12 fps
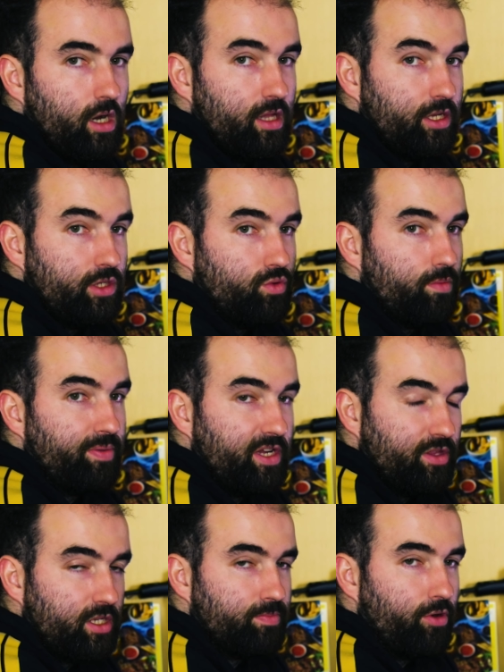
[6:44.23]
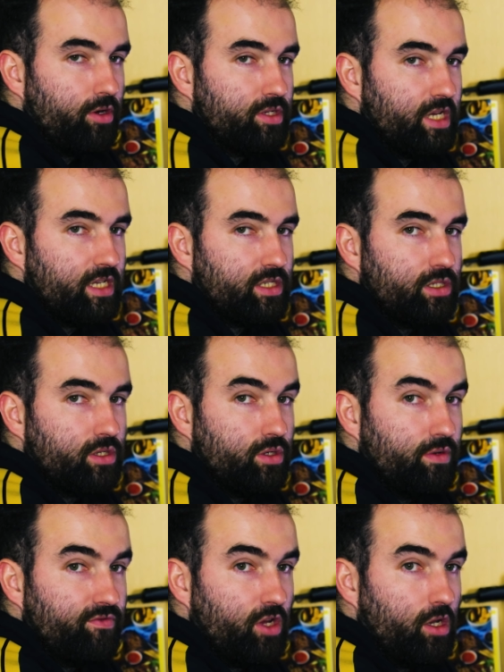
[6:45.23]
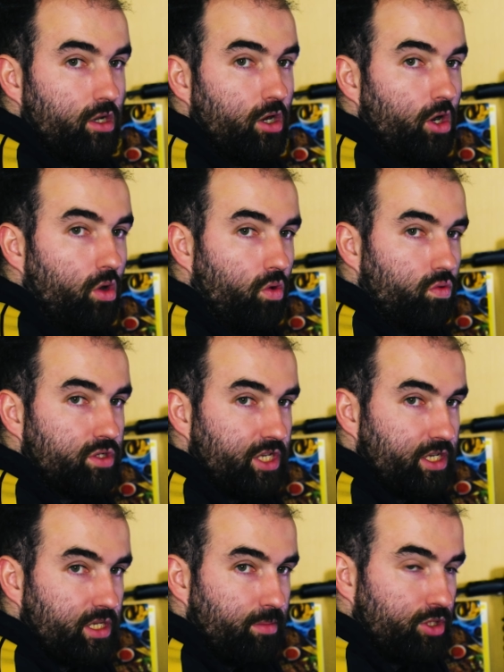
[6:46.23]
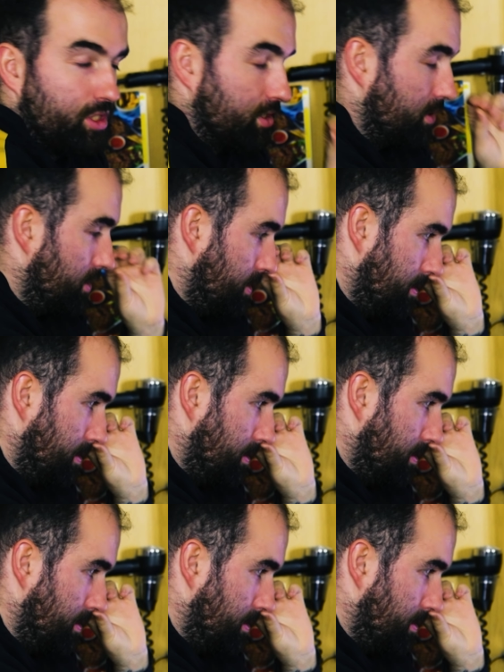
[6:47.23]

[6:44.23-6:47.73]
And then you repeat this process until you've done all 6 images.